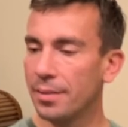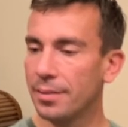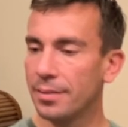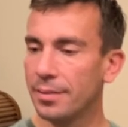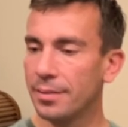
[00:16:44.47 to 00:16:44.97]

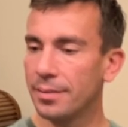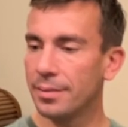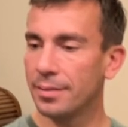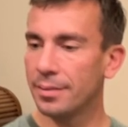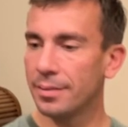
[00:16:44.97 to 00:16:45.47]

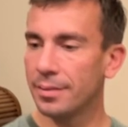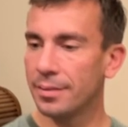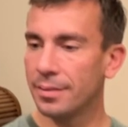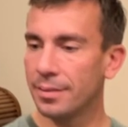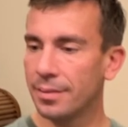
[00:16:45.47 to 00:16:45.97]

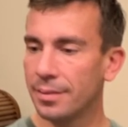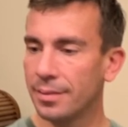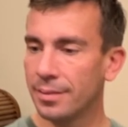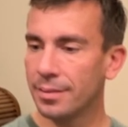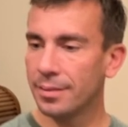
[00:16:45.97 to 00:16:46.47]

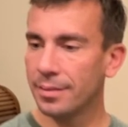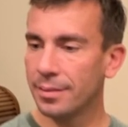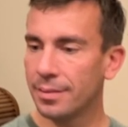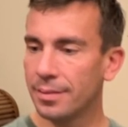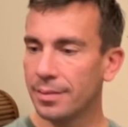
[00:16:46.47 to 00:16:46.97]

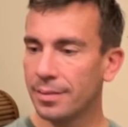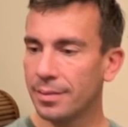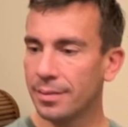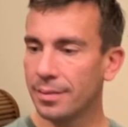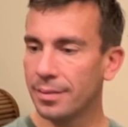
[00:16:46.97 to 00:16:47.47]

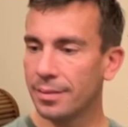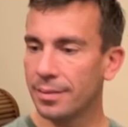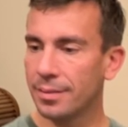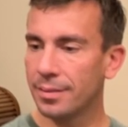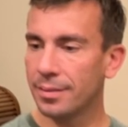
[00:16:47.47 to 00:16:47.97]

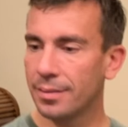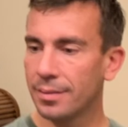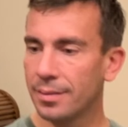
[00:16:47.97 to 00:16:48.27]
No words are spoken by the person on screen.